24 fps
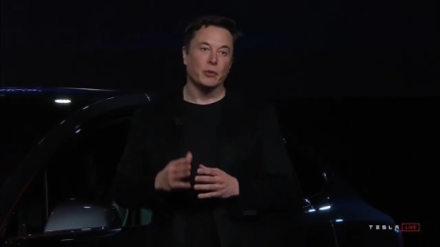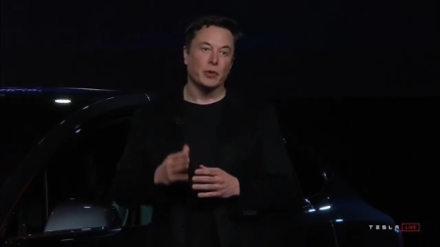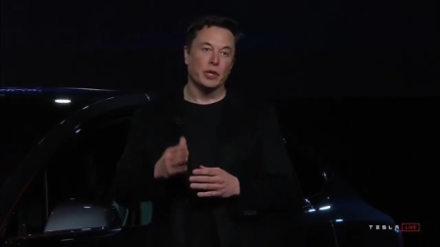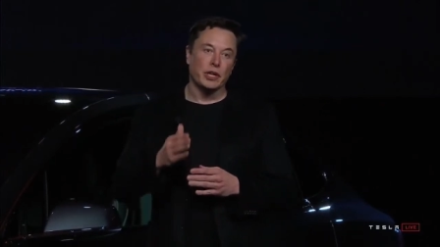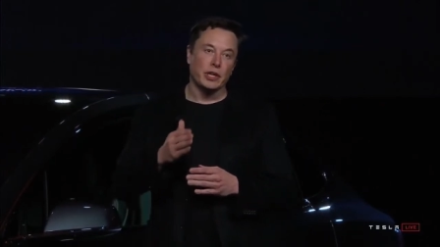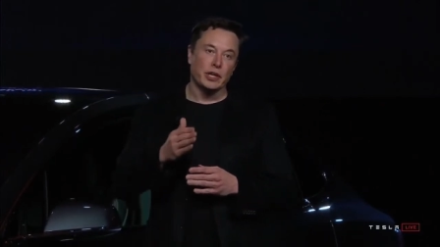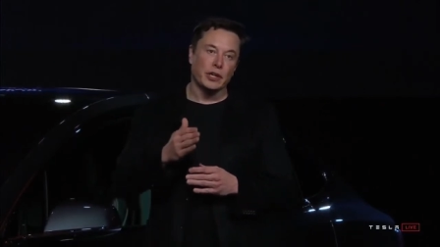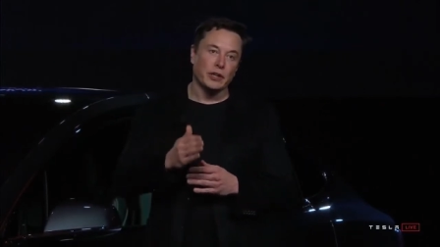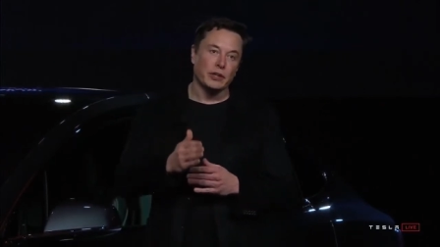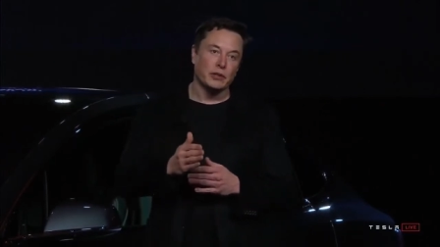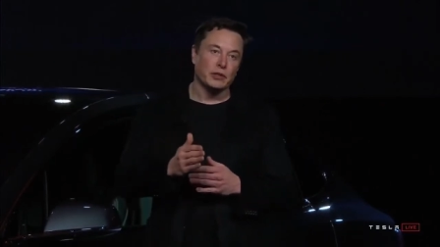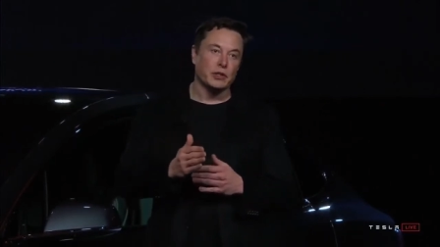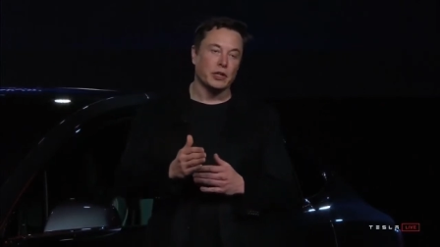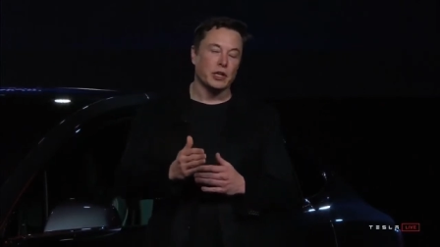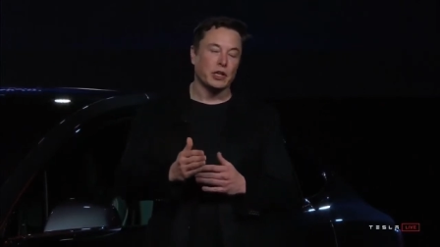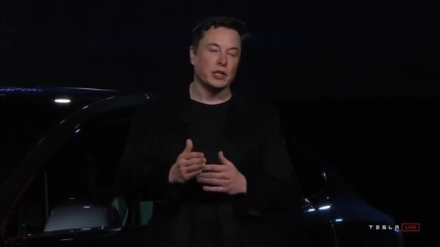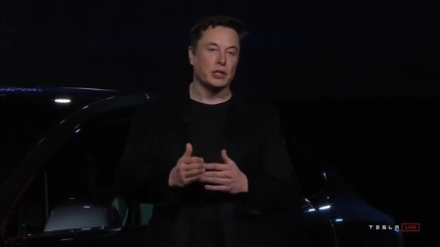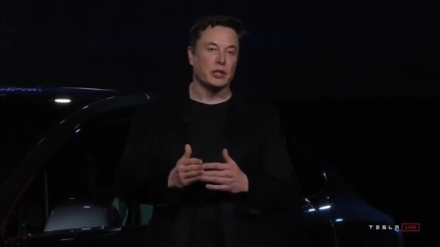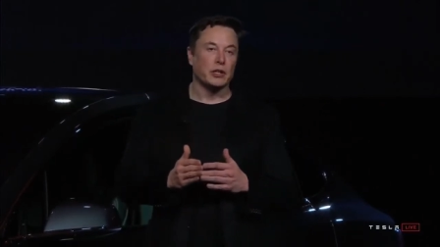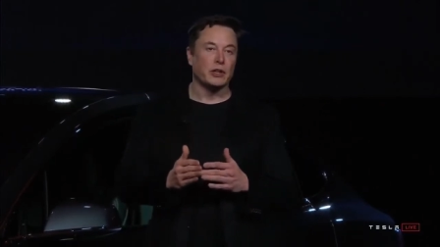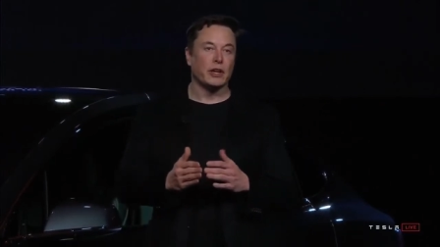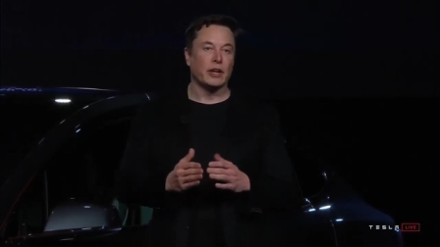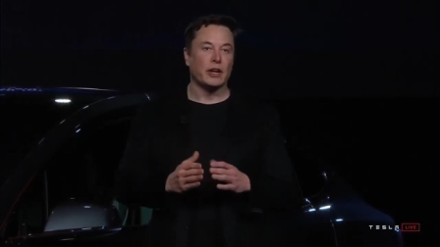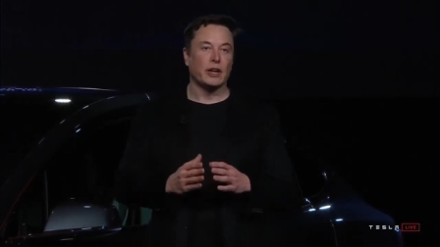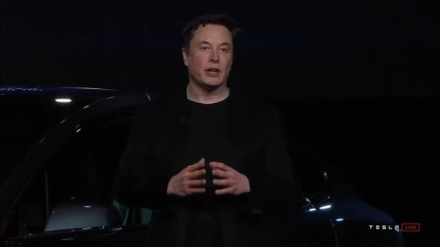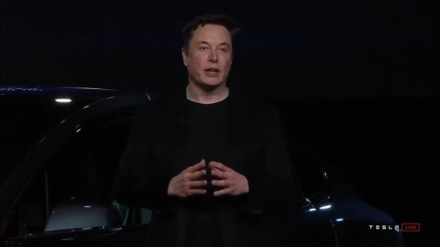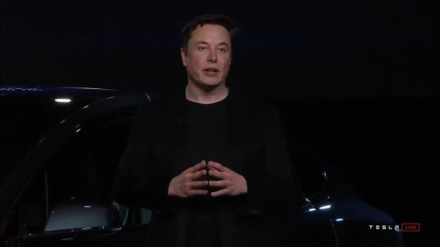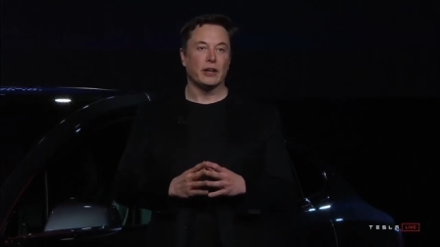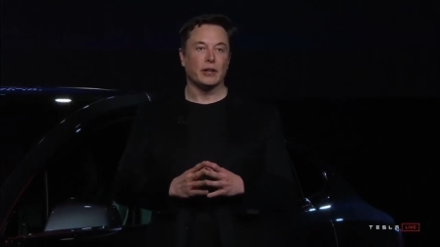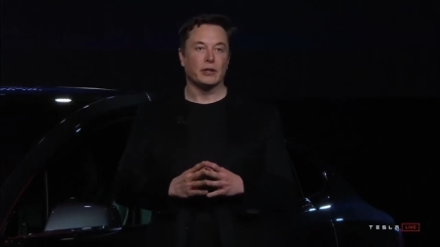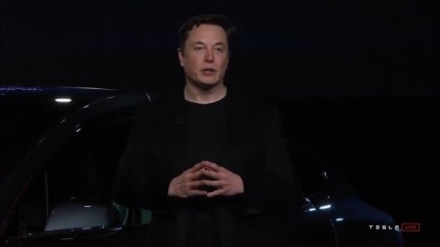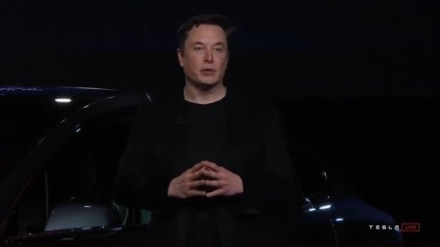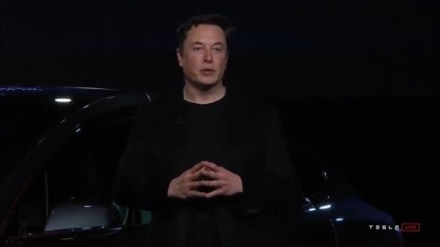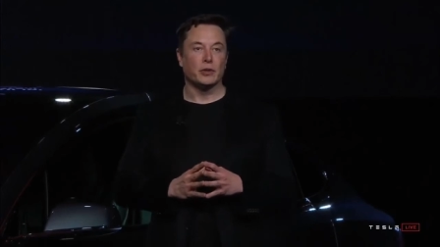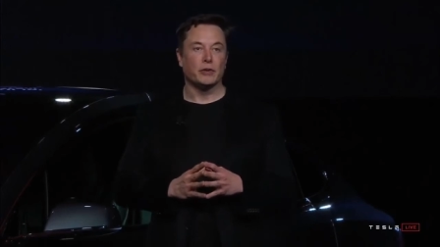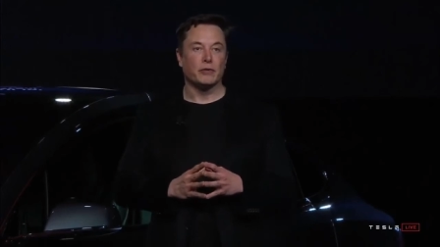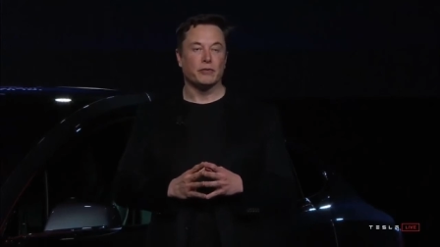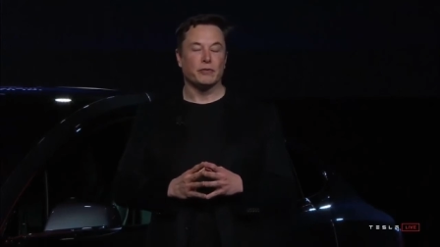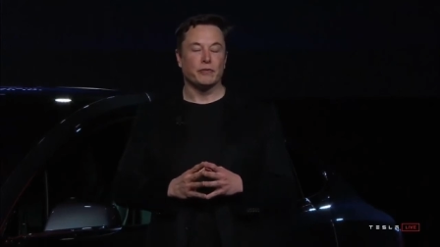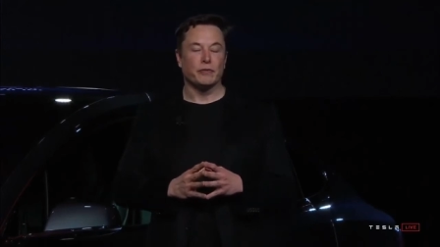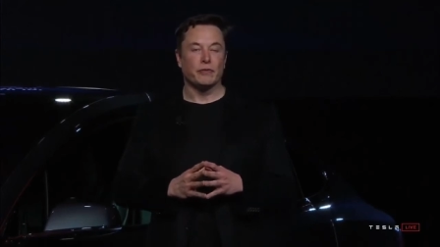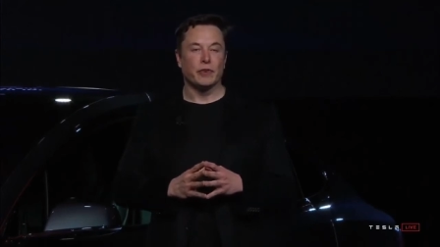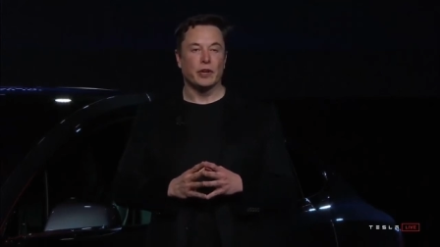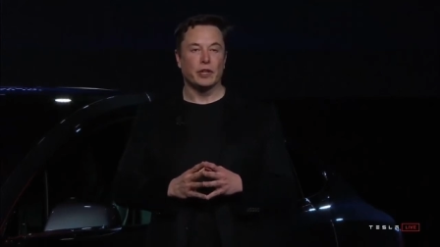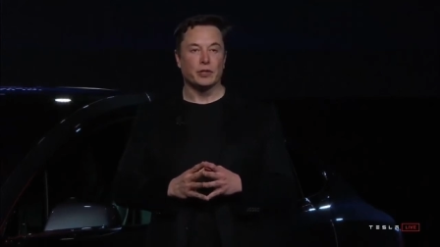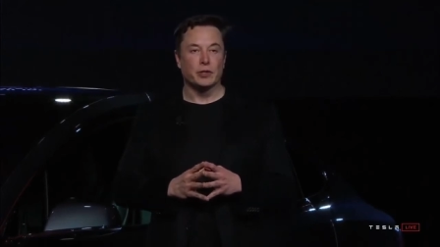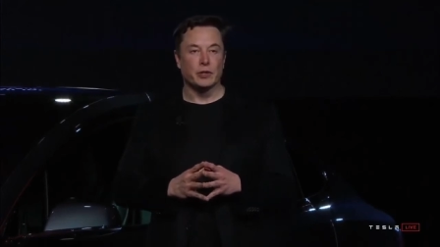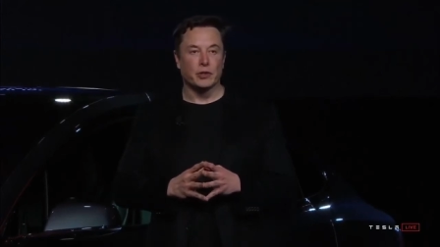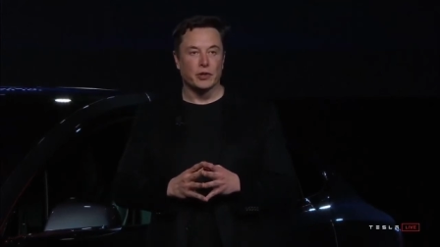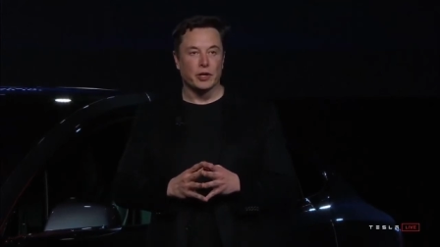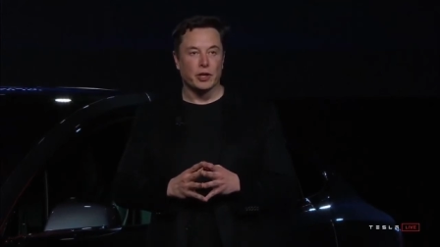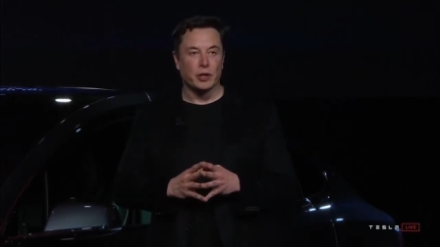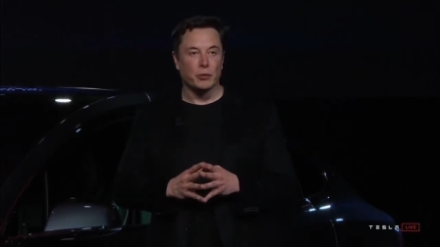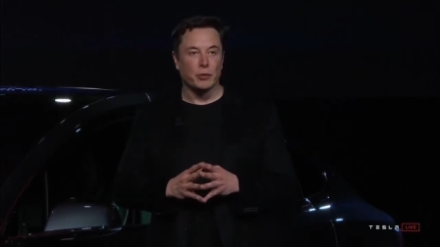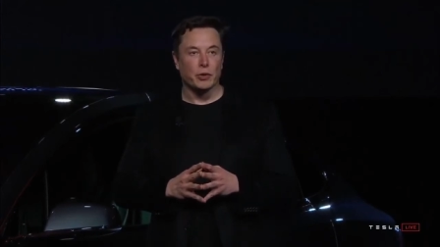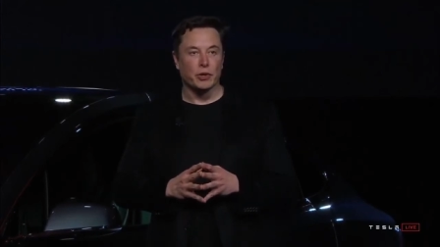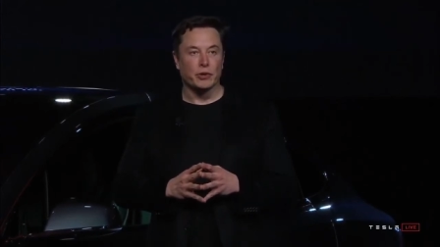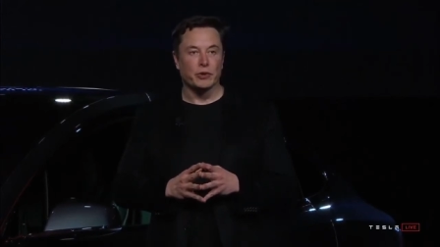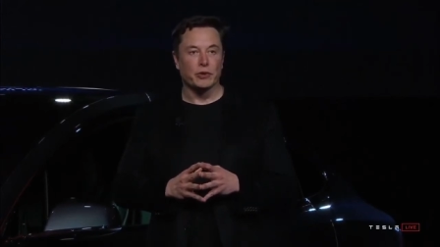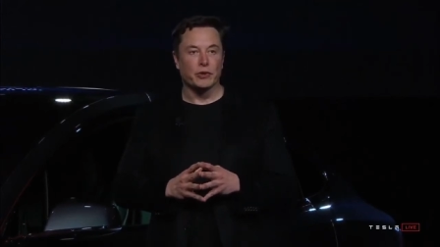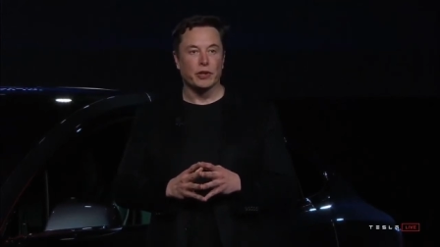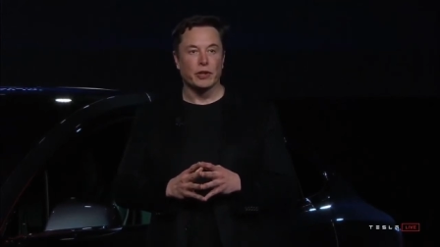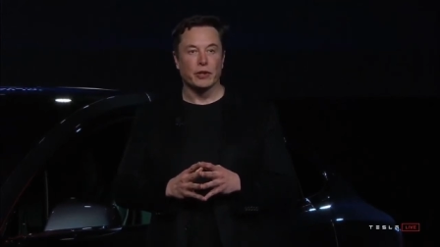We did a, a, a joint venture thing with,